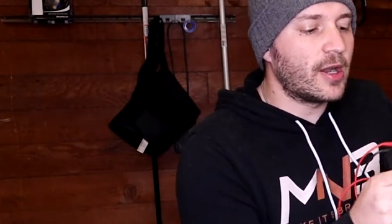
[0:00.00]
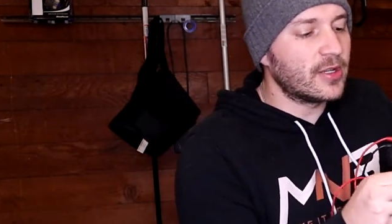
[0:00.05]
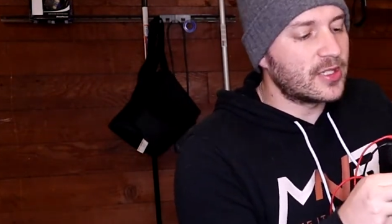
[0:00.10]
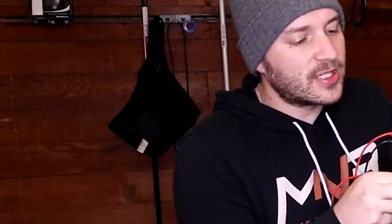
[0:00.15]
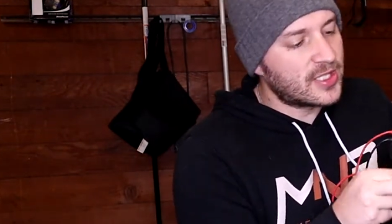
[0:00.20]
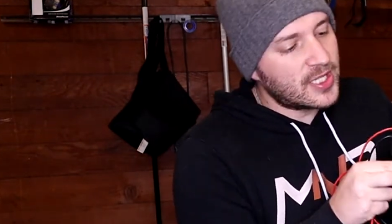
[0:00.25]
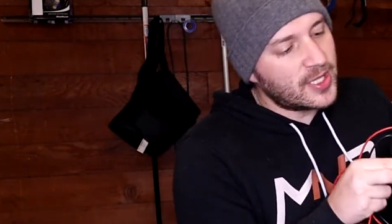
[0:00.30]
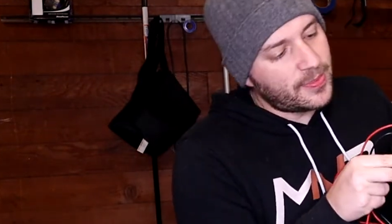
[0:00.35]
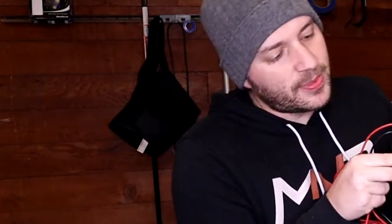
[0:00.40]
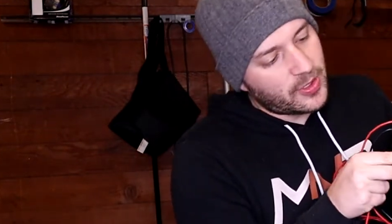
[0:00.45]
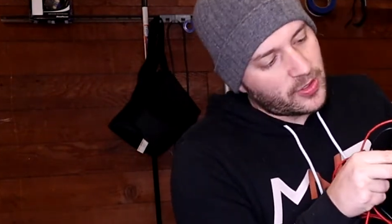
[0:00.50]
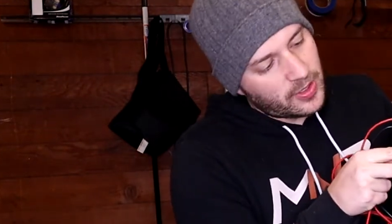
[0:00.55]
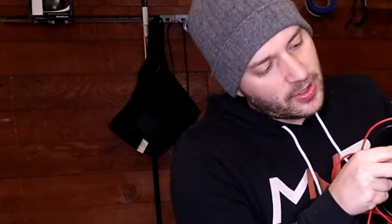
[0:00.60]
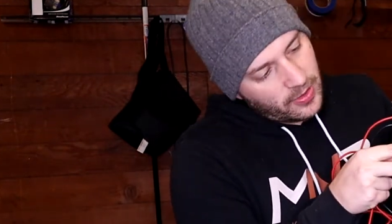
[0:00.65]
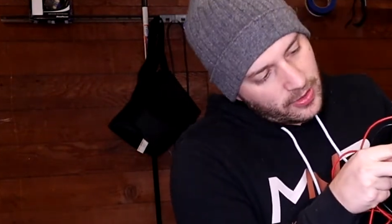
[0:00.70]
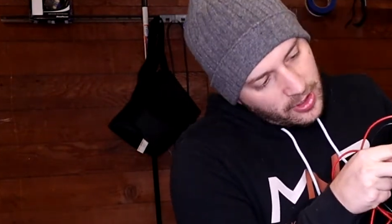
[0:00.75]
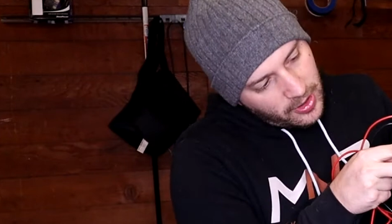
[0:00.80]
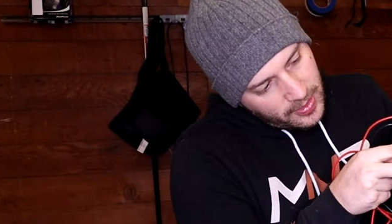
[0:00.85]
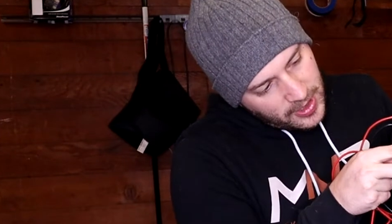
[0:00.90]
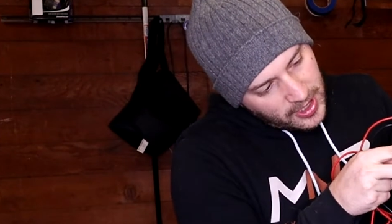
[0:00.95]
It's typically
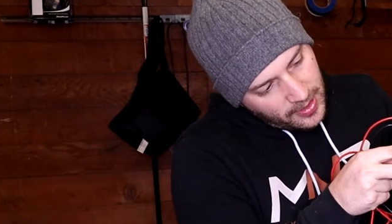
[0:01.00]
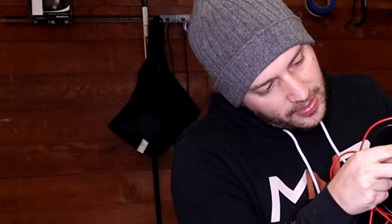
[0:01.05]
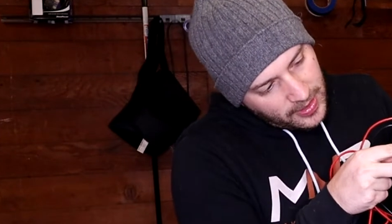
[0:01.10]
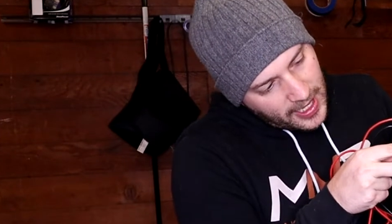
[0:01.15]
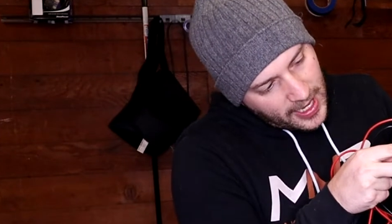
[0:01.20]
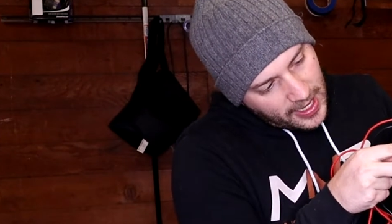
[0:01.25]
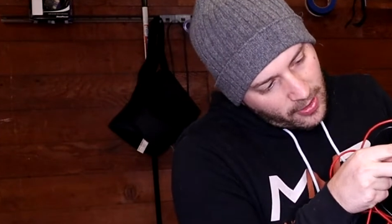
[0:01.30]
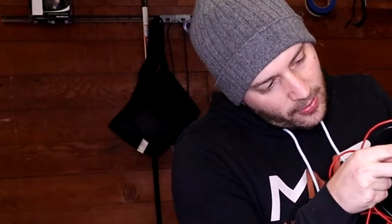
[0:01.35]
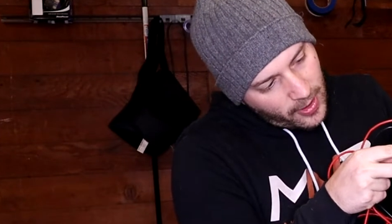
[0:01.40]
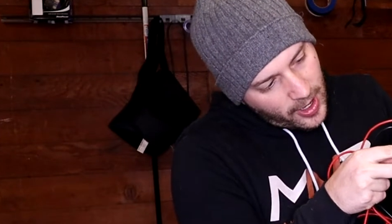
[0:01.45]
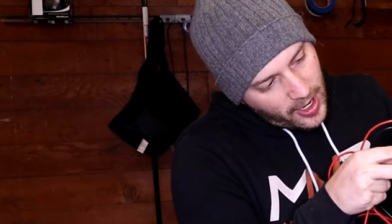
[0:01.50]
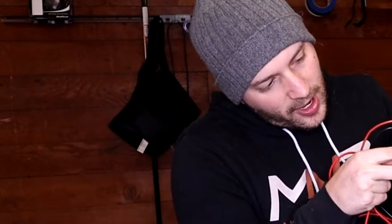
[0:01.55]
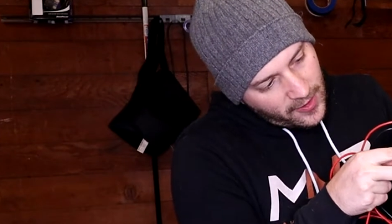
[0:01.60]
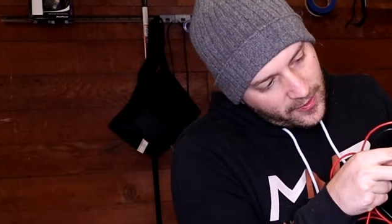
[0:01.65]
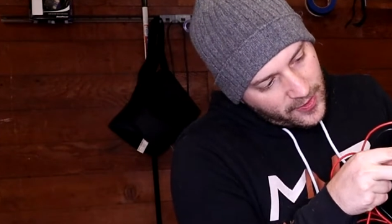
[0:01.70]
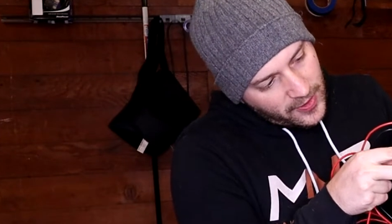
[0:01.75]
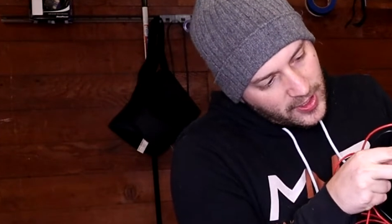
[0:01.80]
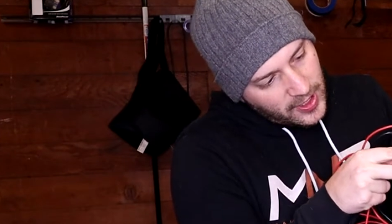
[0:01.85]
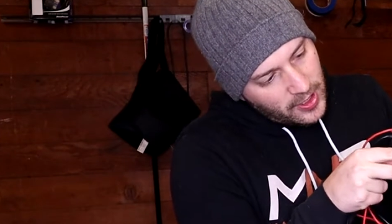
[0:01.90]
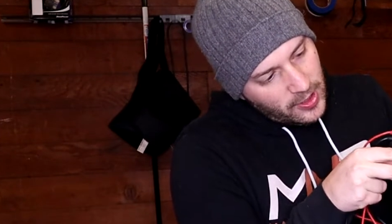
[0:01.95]
going to be the black wire
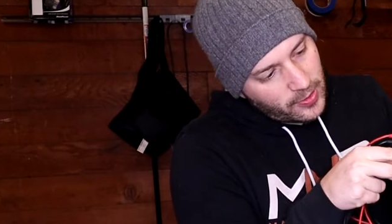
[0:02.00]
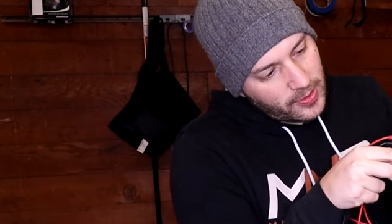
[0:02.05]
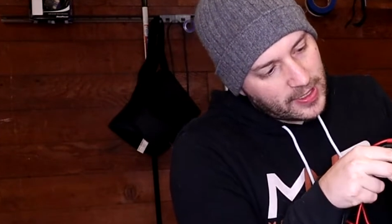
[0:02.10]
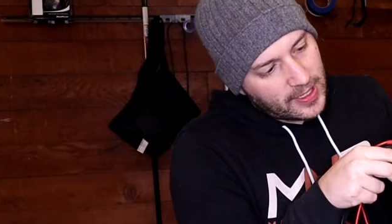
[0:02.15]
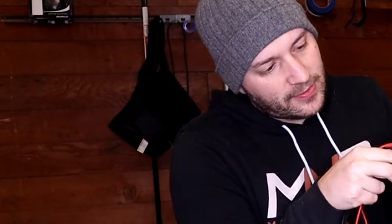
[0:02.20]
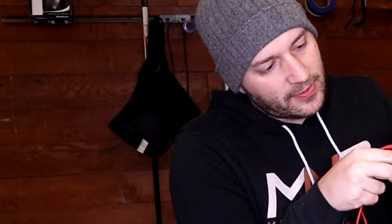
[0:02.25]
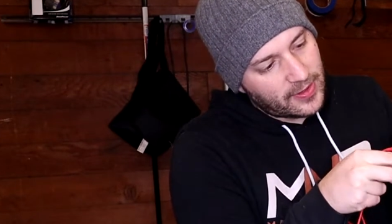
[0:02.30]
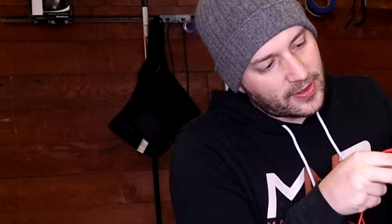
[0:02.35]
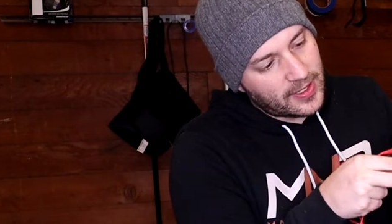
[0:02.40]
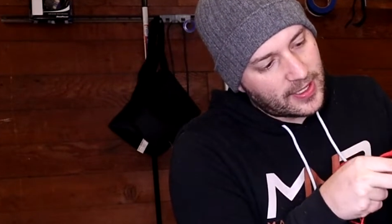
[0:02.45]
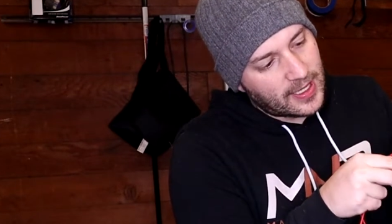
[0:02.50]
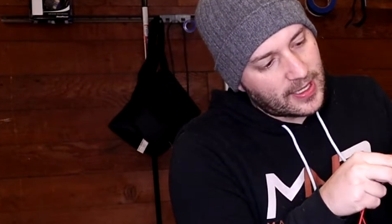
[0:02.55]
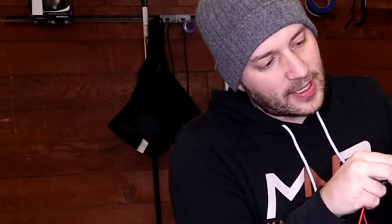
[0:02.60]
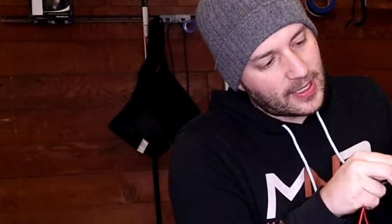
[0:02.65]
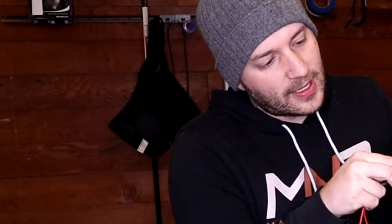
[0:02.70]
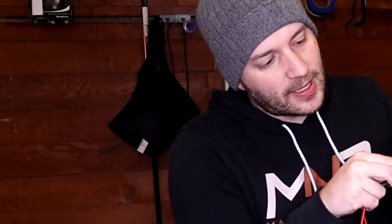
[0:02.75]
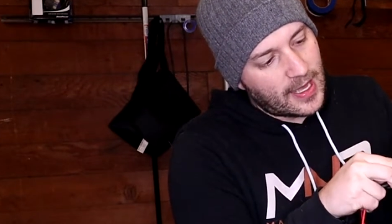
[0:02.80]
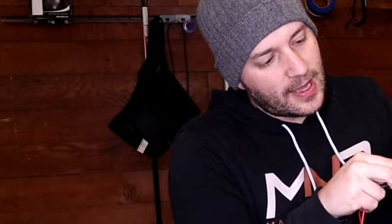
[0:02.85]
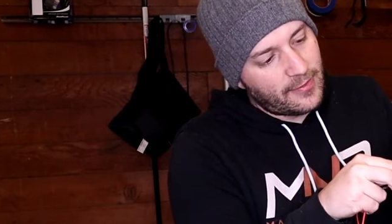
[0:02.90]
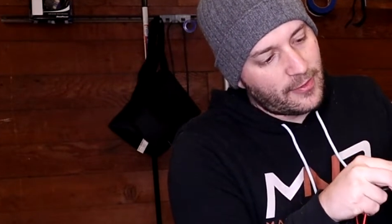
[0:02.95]
for you and
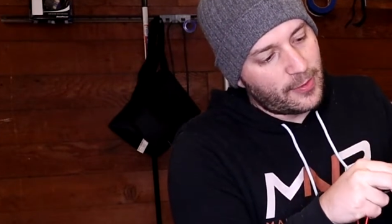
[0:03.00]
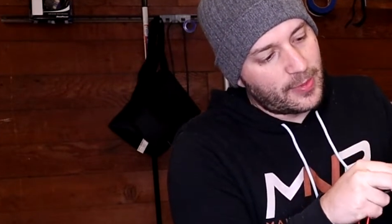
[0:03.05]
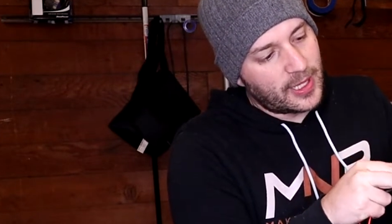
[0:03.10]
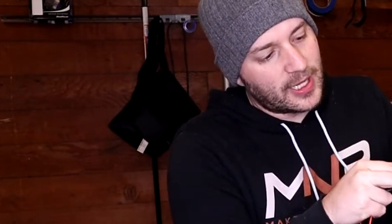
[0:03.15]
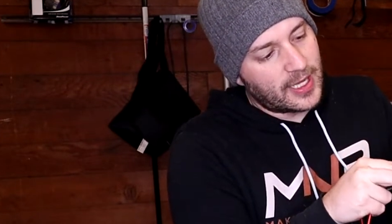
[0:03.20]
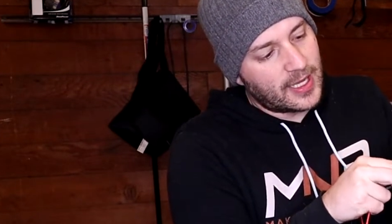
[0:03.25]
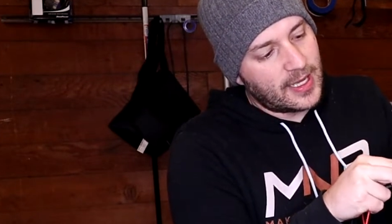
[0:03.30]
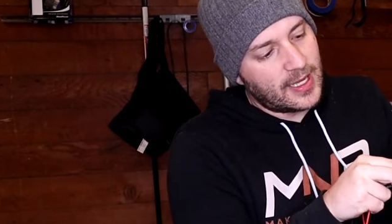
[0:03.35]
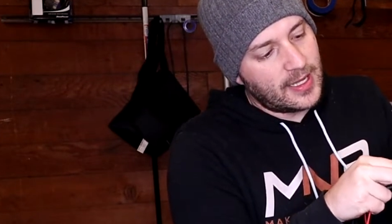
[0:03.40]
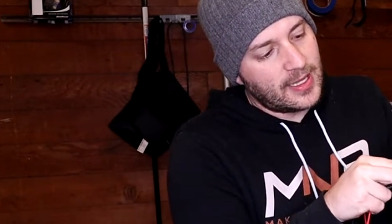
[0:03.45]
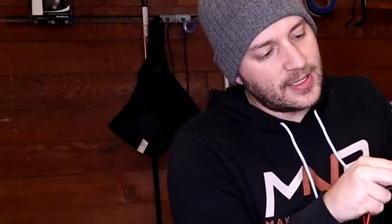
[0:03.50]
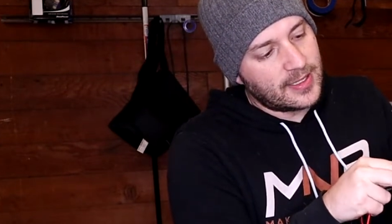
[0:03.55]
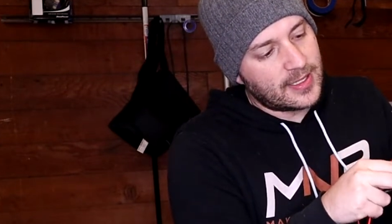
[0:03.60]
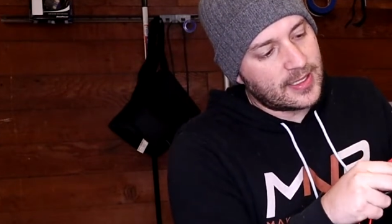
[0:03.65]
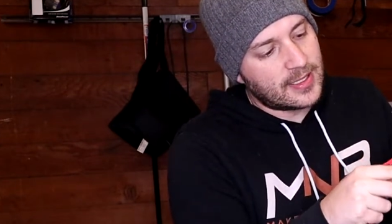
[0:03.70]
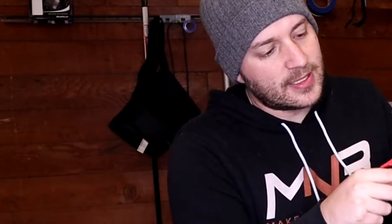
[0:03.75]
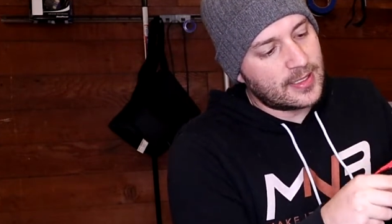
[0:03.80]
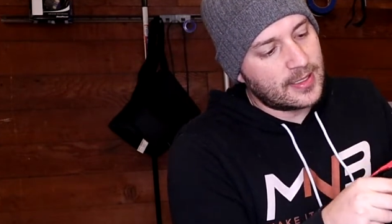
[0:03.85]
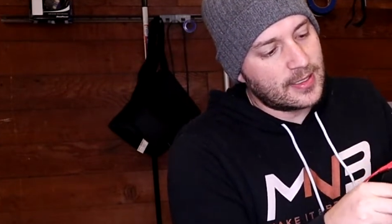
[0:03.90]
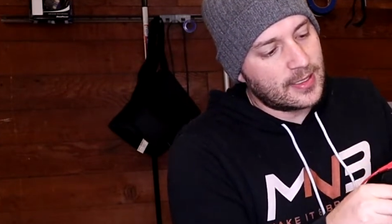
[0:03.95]
everybody
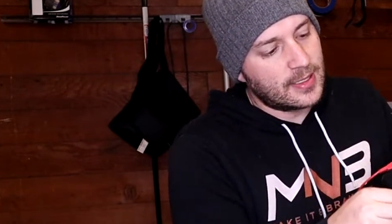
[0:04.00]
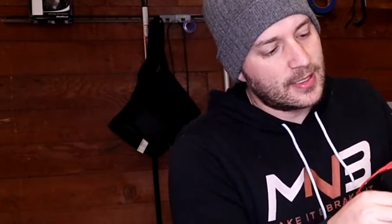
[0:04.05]
else.